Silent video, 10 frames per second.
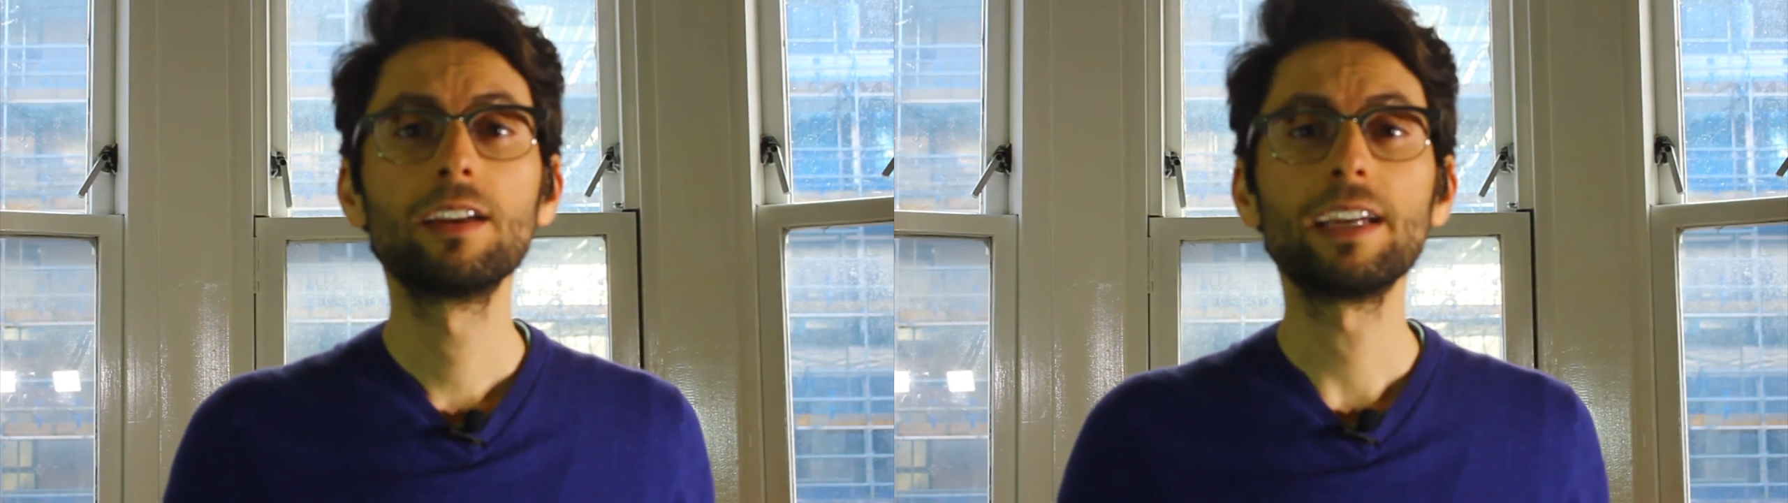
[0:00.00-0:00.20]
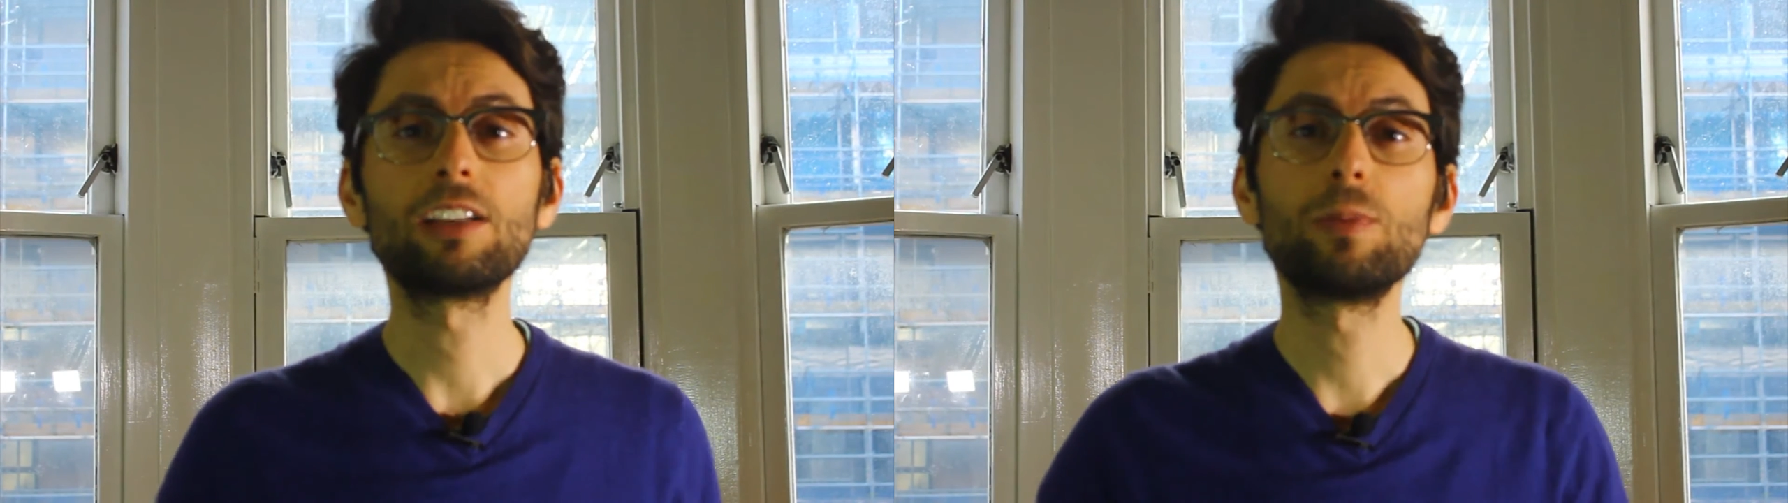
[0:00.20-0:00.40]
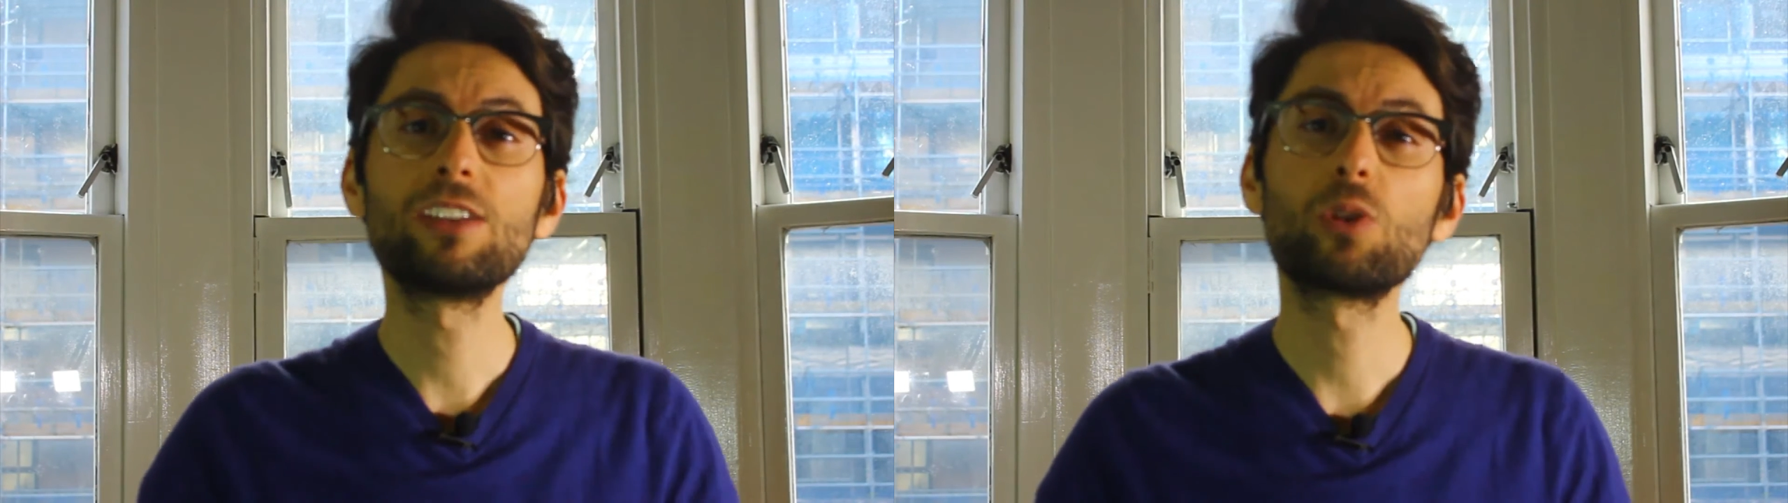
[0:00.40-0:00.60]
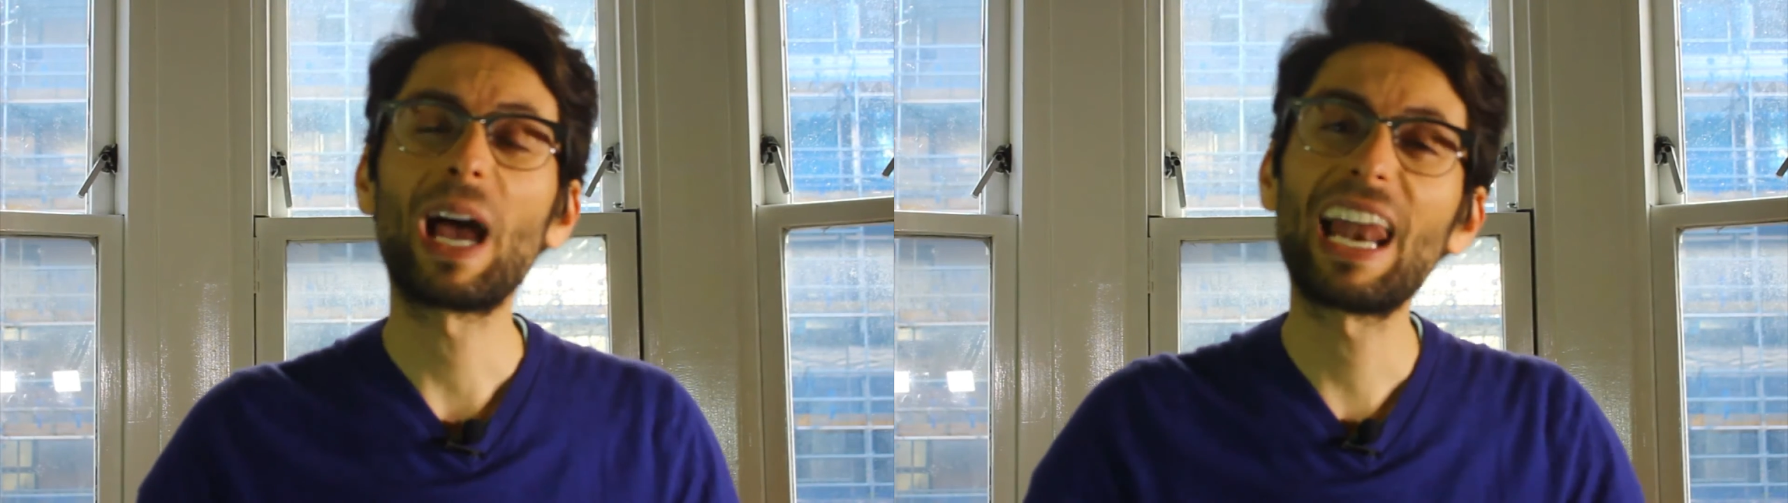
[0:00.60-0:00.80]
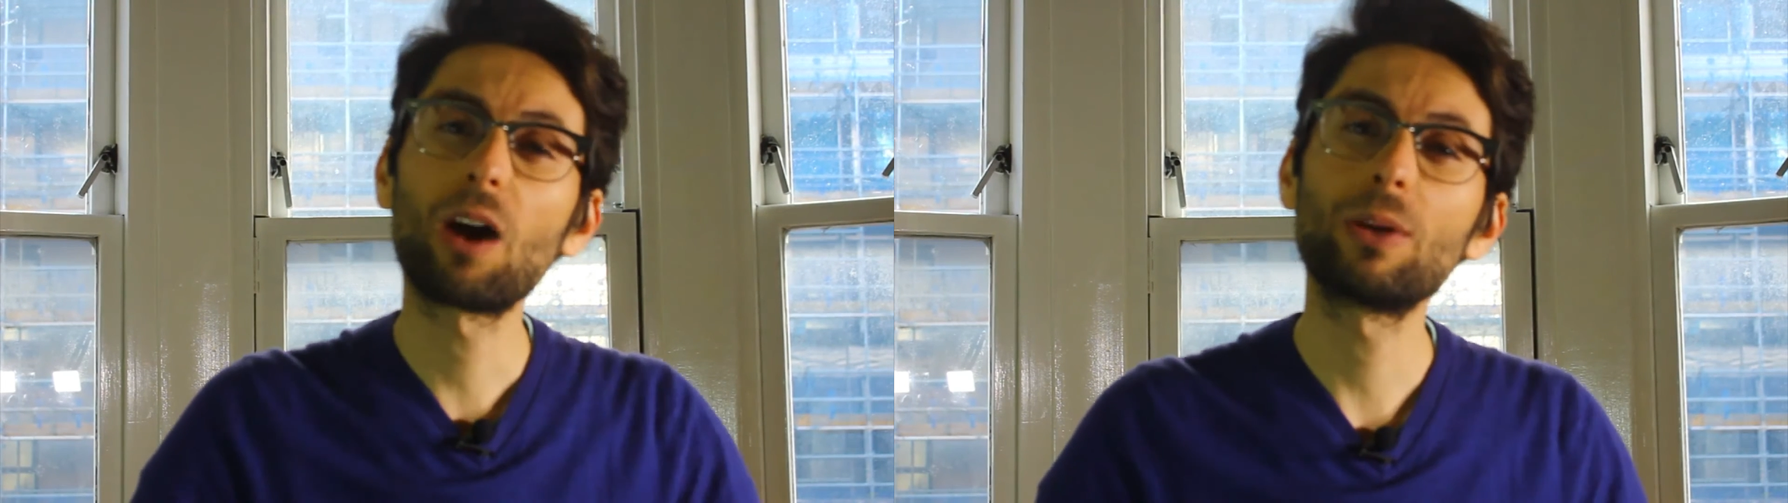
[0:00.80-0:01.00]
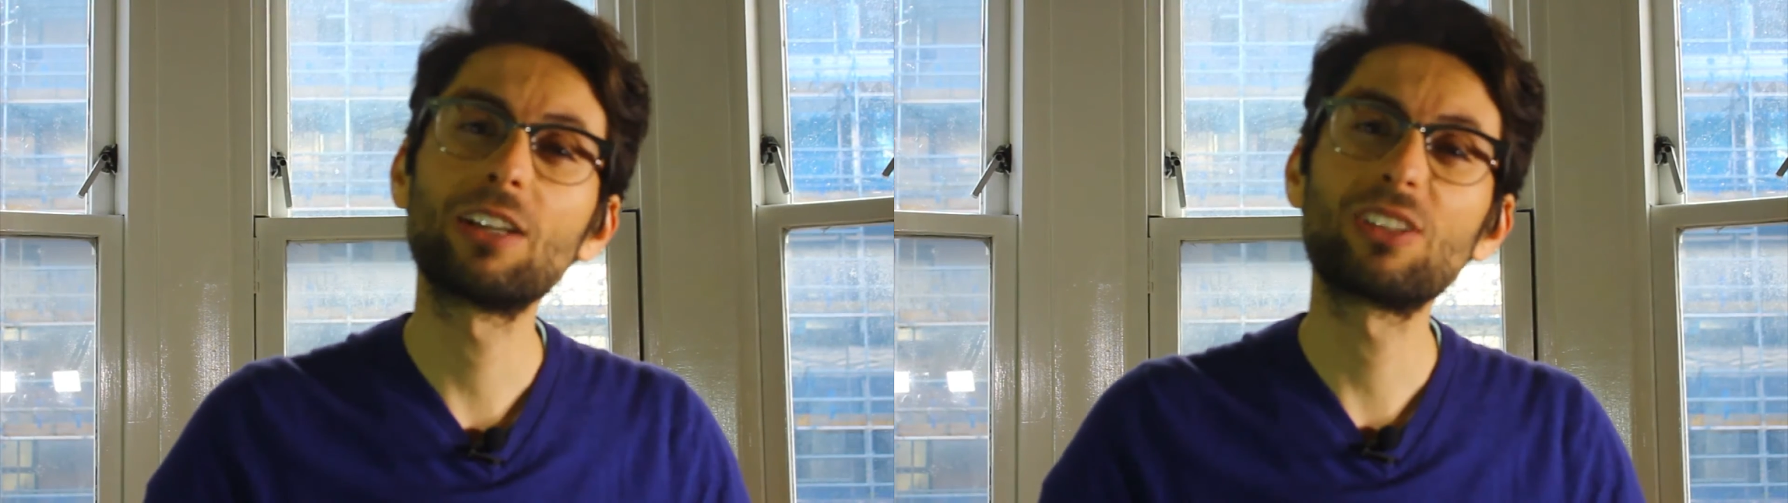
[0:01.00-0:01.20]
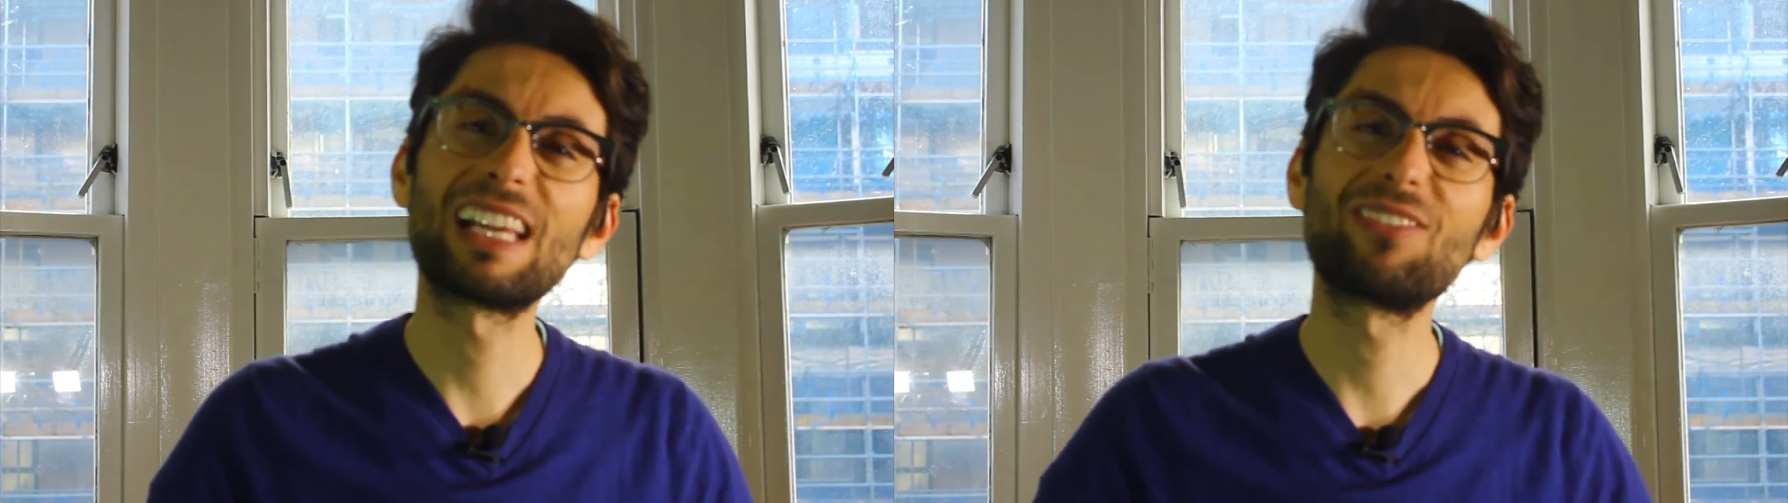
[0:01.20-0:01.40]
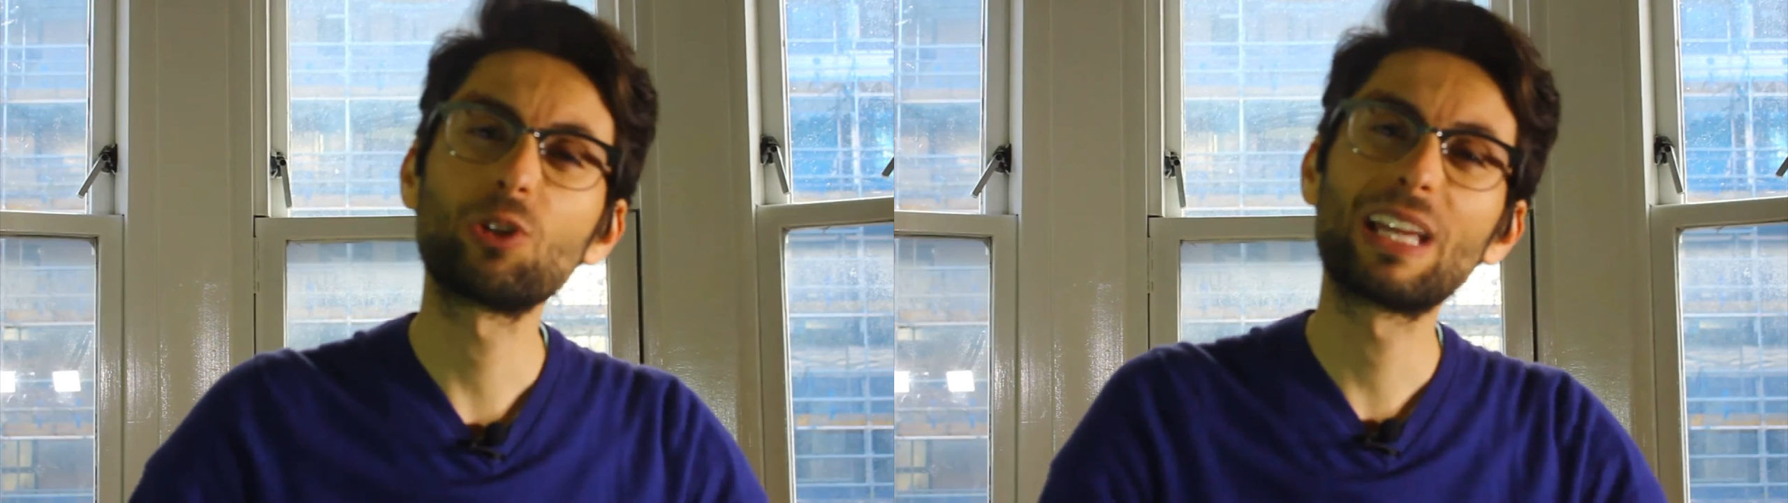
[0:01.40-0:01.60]
it means you're allowing
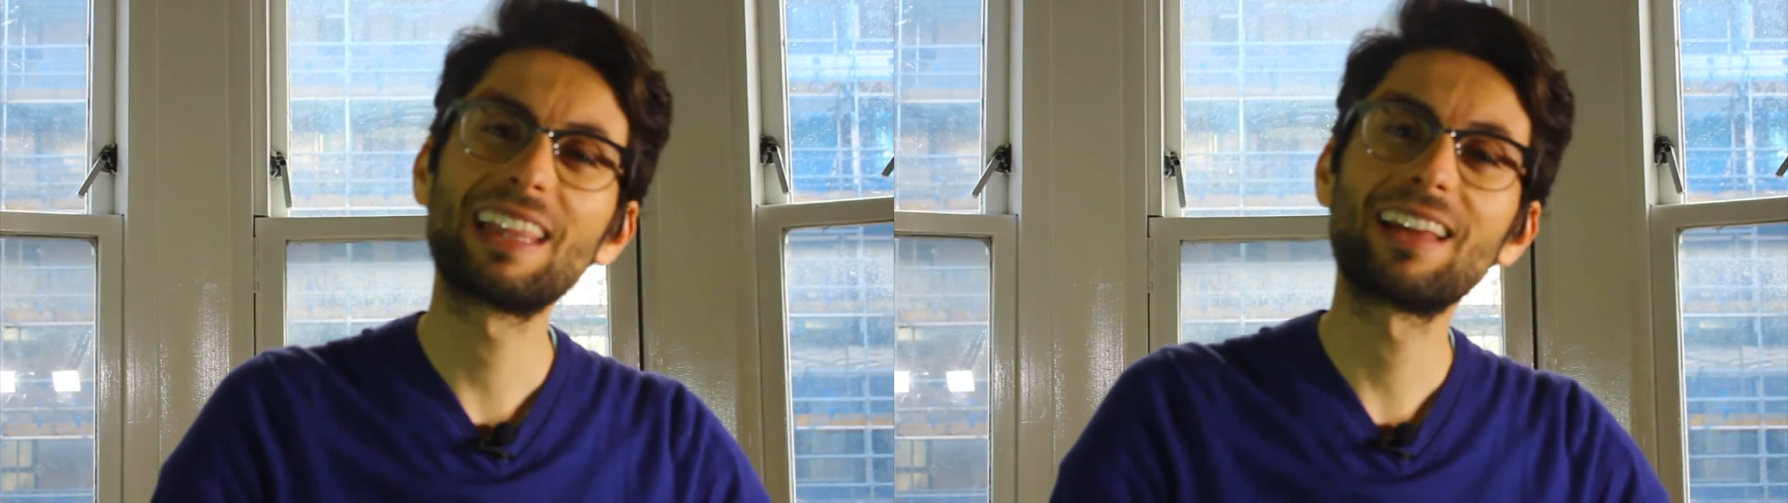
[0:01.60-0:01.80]
yourself to get